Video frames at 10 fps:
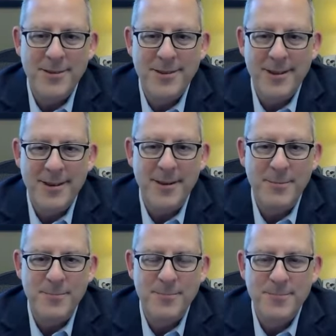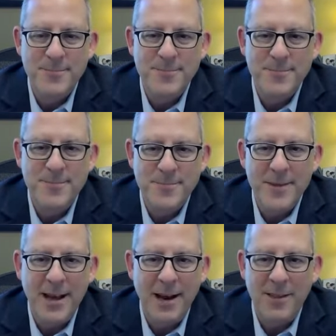
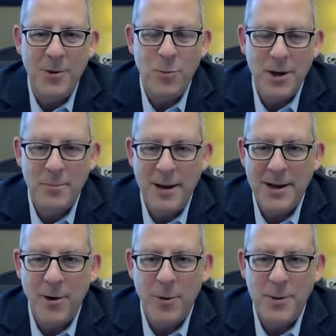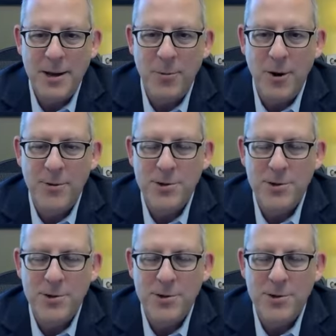And I think we could make a home anywhere.